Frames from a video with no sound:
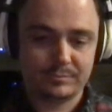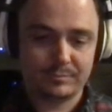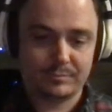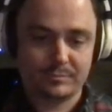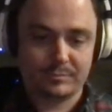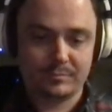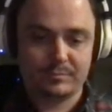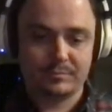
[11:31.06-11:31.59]

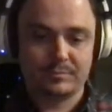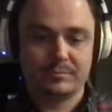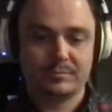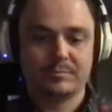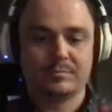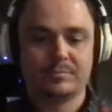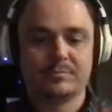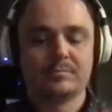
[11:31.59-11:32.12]

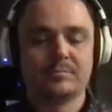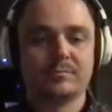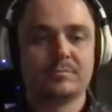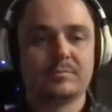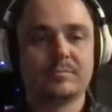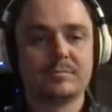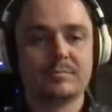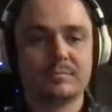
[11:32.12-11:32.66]

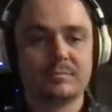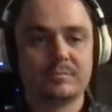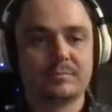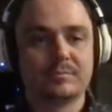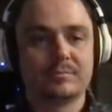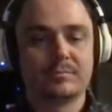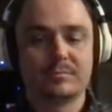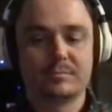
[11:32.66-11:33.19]

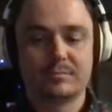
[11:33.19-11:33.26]
The person shown says nothing.